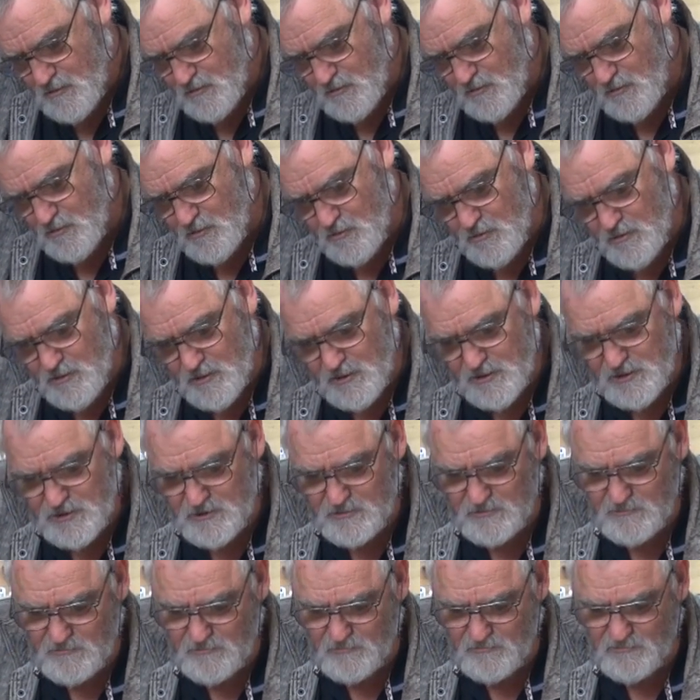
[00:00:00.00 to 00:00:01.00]
all this
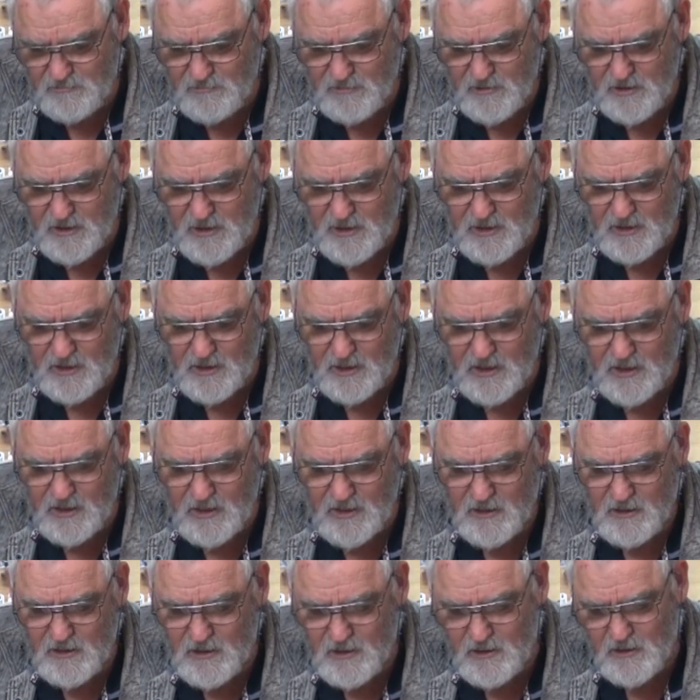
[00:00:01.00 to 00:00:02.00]
really
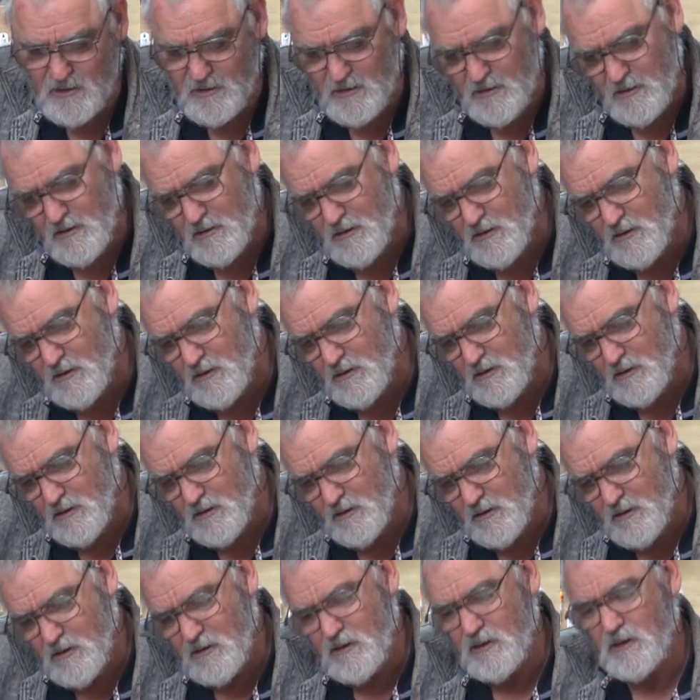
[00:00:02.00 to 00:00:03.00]

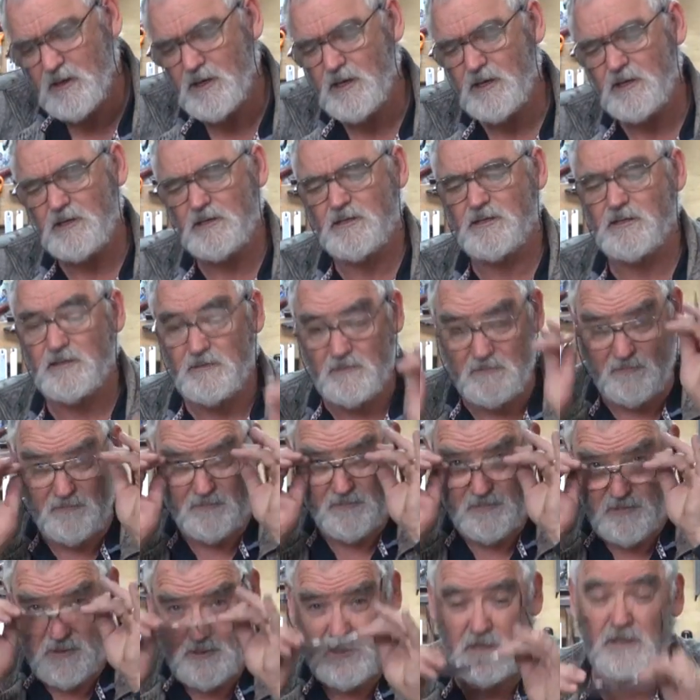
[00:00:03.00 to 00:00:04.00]
is
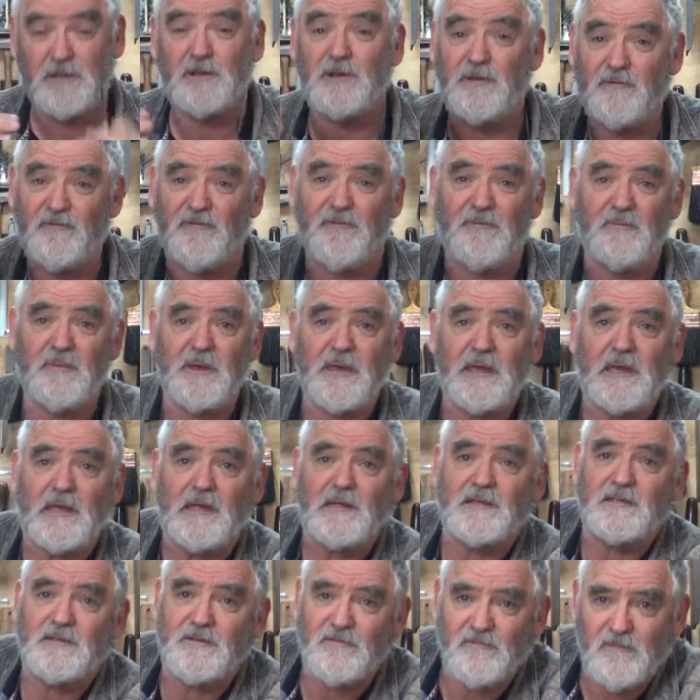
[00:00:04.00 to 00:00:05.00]
to do for me
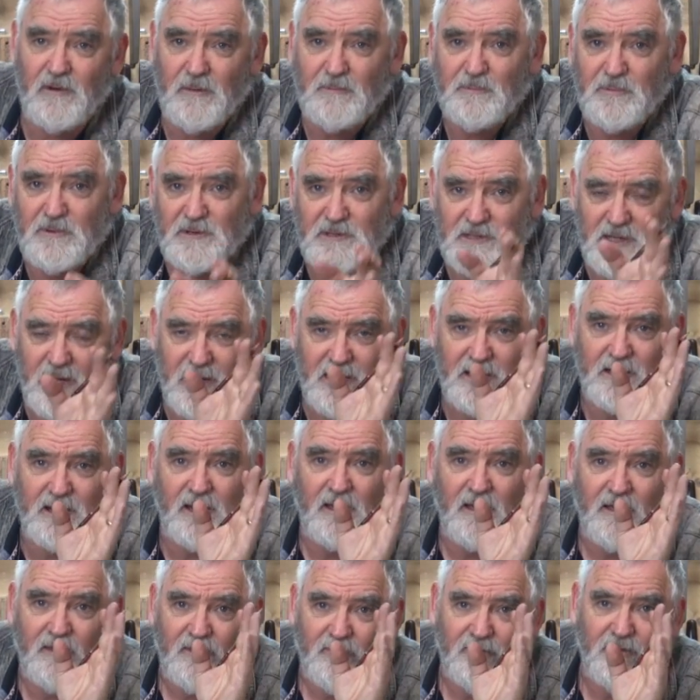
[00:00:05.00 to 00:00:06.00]
is to represent
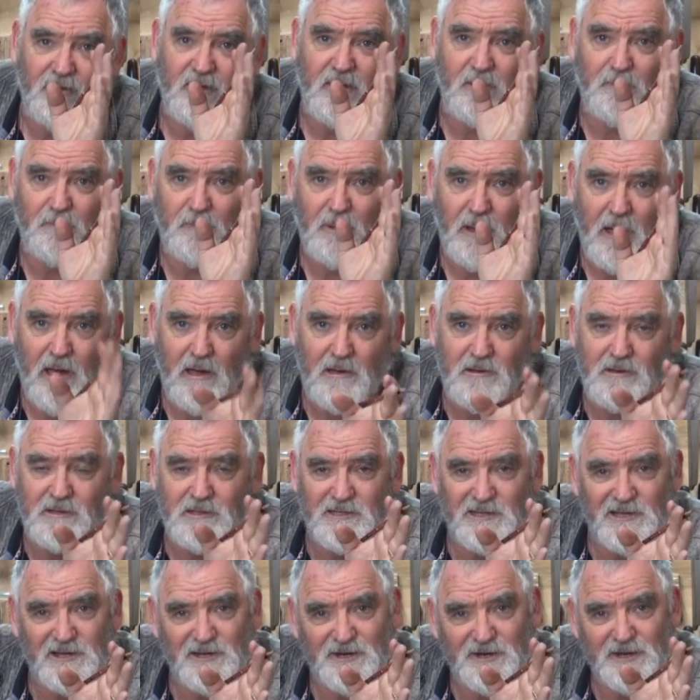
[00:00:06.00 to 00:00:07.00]
the
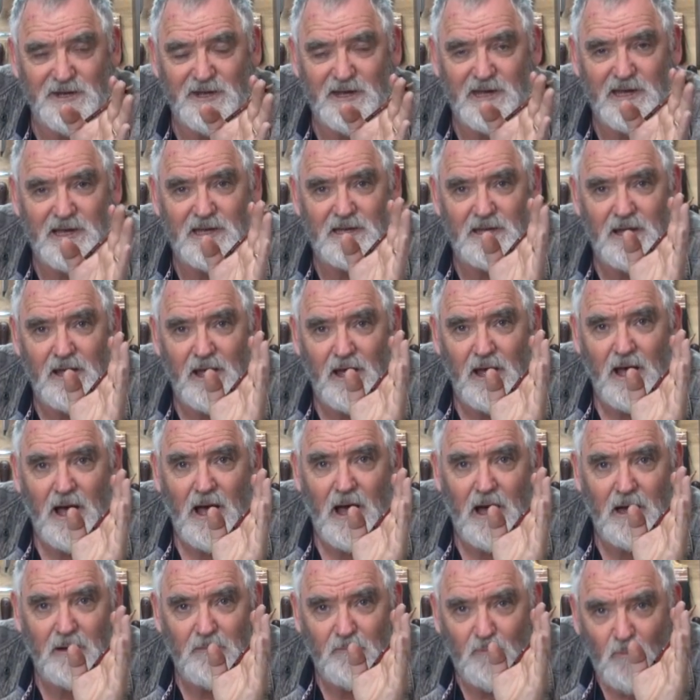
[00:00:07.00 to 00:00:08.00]
components I need
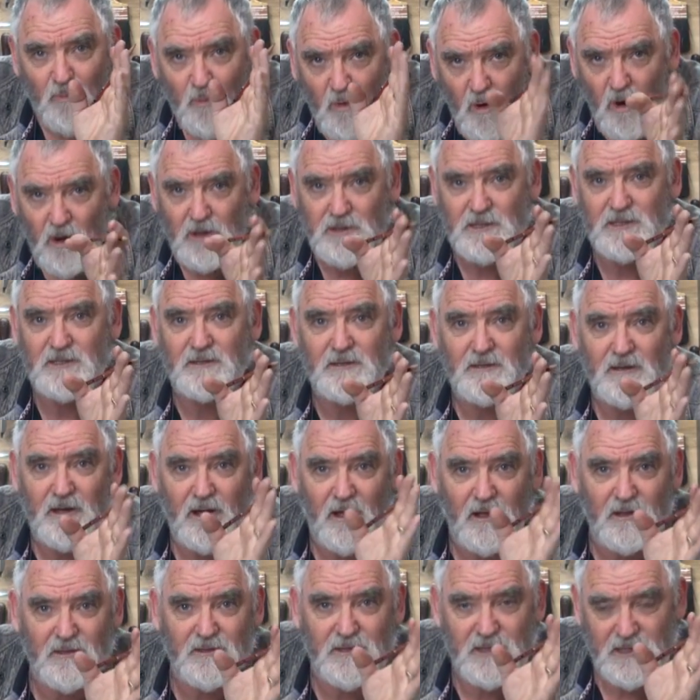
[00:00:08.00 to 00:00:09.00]
and what
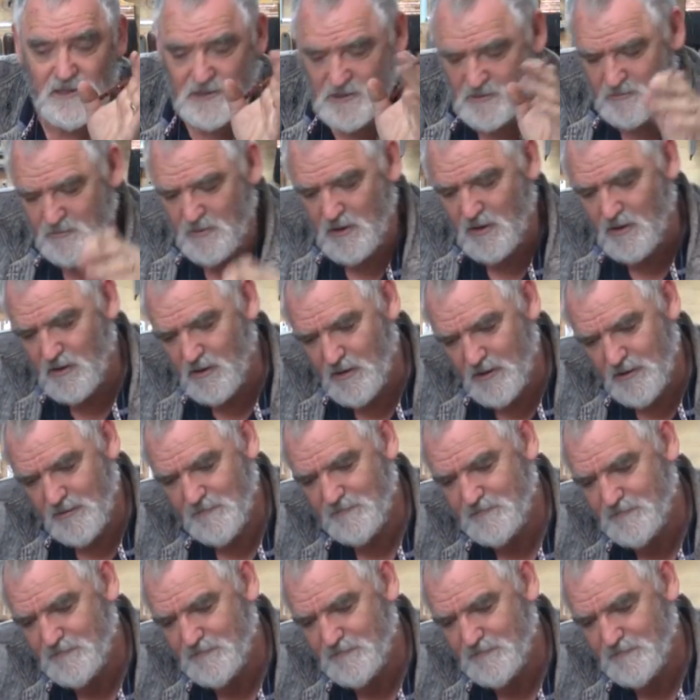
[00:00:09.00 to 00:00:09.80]
I'll need to buy.